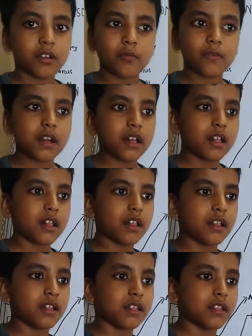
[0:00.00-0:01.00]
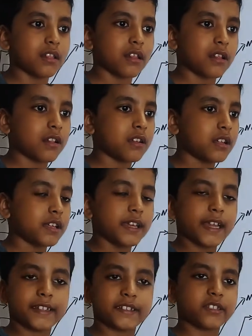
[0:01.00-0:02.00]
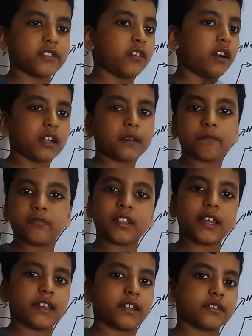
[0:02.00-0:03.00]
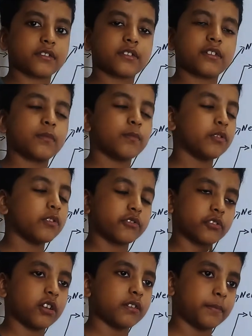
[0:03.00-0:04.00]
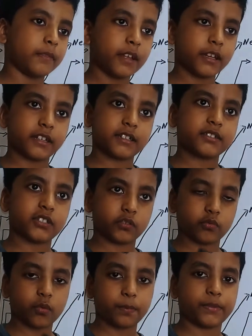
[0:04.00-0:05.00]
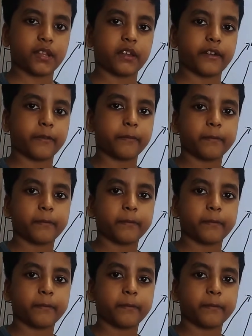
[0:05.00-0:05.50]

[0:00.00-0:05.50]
Well, it's not a planet. Pluto is not a planet, it's a dwarf planet.